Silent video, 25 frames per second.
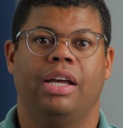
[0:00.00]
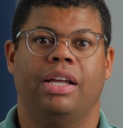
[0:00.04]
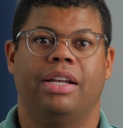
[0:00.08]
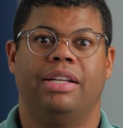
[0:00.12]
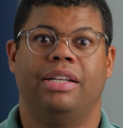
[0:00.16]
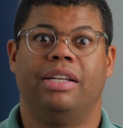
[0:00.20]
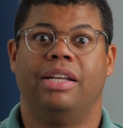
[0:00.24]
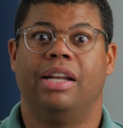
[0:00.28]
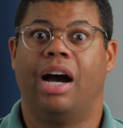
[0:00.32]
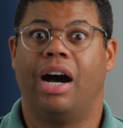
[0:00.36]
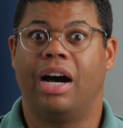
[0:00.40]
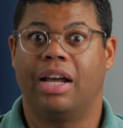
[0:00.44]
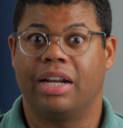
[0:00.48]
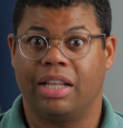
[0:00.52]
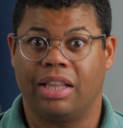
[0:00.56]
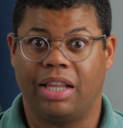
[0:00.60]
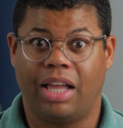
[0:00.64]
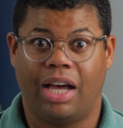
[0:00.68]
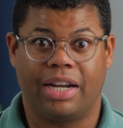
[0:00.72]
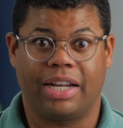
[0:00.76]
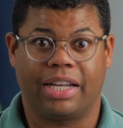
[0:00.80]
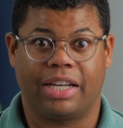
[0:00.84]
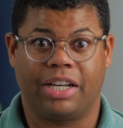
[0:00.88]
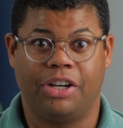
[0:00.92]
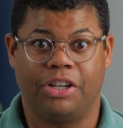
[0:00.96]
not a
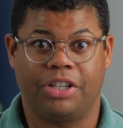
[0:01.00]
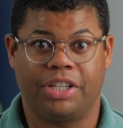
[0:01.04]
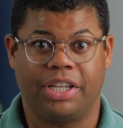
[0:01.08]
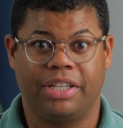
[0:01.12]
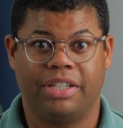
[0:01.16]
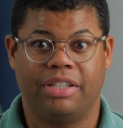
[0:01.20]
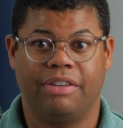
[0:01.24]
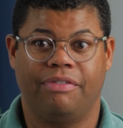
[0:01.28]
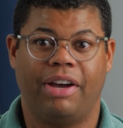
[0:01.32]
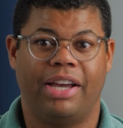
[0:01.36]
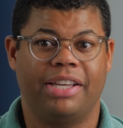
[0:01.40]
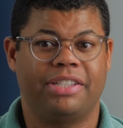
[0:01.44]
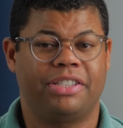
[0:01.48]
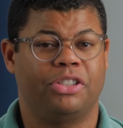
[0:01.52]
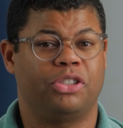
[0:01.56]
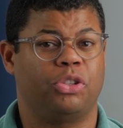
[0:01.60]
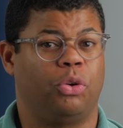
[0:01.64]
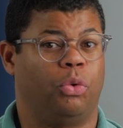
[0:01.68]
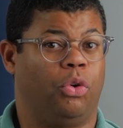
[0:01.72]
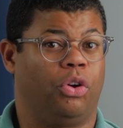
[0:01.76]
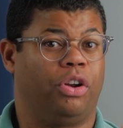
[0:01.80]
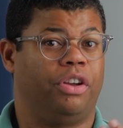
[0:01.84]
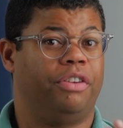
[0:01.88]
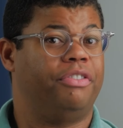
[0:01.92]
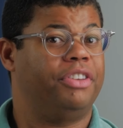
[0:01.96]
lot of cooking devices,
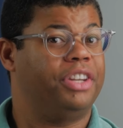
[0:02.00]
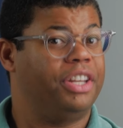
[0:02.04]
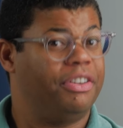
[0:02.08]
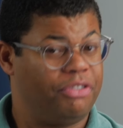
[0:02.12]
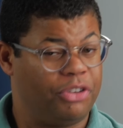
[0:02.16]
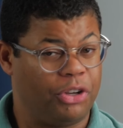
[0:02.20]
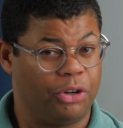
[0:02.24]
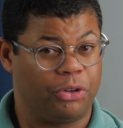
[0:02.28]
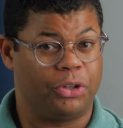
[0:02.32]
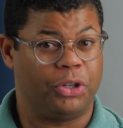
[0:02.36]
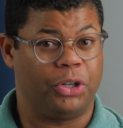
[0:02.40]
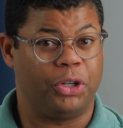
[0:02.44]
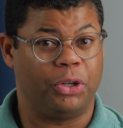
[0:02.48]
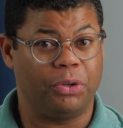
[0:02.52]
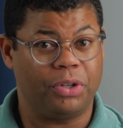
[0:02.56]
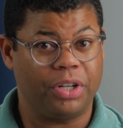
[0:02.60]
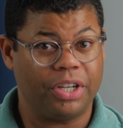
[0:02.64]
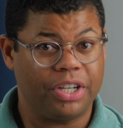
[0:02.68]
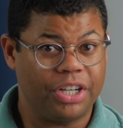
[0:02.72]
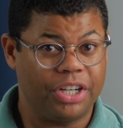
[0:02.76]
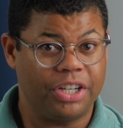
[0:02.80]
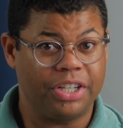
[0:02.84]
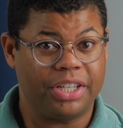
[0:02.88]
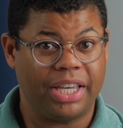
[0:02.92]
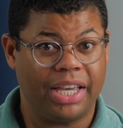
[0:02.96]
or even if you're new to
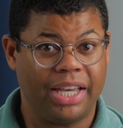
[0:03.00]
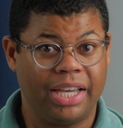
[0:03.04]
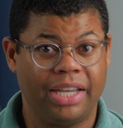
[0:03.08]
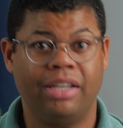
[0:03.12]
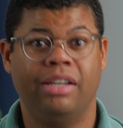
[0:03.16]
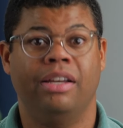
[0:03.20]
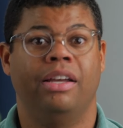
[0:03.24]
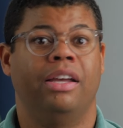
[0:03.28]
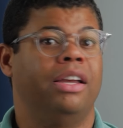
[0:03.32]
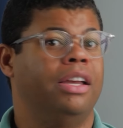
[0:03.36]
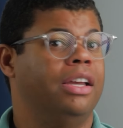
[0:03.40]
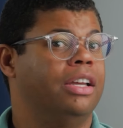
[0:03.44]
cooking,